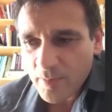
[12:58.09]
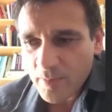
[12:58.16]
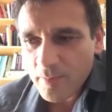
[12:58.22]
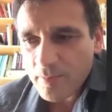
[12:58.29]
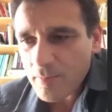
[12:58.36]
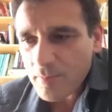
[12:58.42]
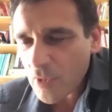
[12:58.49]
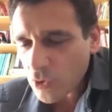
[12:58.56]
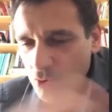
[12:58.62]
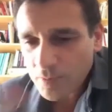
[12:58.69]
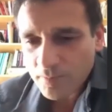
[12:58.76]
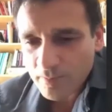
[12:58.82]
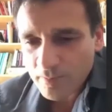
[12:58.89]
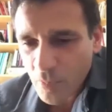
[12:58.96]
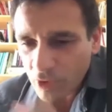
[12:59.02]
much
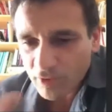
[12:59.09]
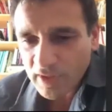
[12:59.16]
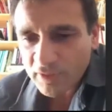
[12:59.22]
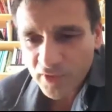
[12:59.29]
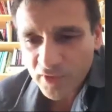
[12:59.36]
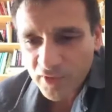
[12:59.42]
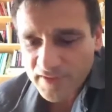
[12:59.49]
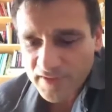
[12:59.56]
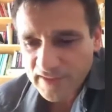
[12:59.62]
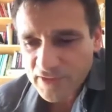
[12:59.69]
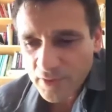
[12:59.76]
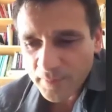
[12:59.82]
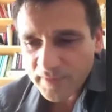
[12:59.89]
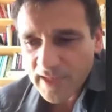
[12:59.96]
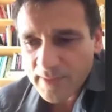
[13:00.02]
more reference that
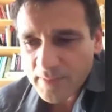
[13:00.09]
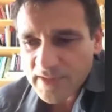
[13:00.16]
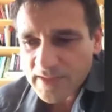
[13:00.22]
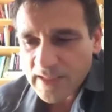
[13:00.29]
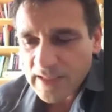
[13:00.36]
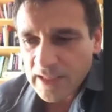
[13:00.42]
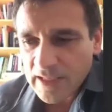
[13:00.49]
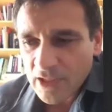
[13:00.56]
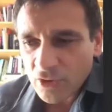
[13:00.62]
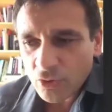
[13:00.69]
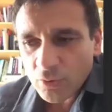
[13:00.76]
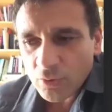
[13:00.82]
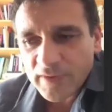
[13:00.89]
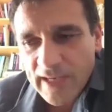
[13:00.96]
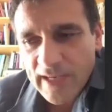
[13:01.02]
sometimes
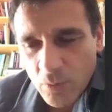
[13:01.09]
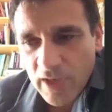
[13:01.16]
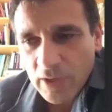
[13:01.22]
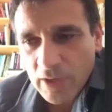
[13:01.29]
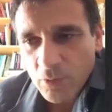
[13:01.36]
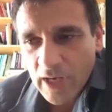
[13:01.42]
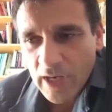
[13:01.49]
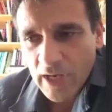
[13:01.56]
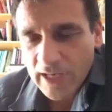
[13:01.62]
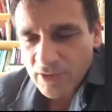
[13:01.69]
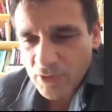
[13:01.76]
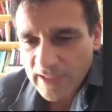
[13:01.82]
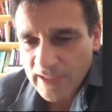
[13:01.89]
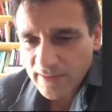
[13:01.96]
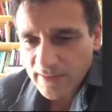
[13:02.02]
today, where
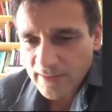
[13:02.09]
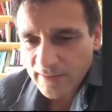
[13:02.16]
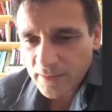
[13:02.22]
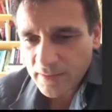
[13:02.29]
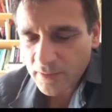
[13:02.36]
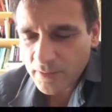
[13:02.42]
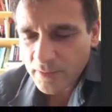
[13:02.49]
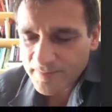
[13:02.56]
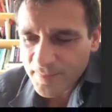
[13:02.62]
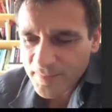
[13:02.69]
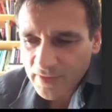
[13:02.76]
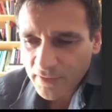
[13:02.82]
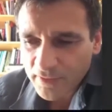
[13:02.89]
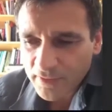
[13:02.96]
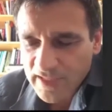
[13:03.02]
actually the
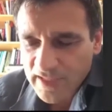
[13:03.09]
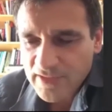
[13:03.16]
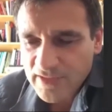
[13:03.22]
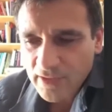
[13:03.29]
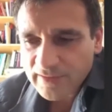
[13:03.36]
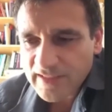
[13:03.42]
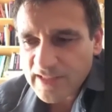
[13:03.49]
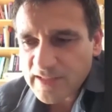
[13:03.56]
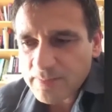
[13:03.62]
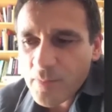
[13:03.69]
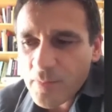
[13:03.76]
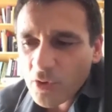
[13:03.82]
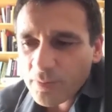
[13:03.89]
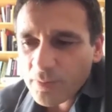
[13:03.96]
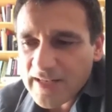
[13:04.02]
result is more
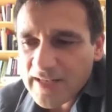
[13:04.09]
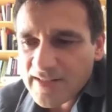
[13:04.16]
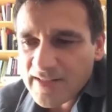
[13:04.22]
based in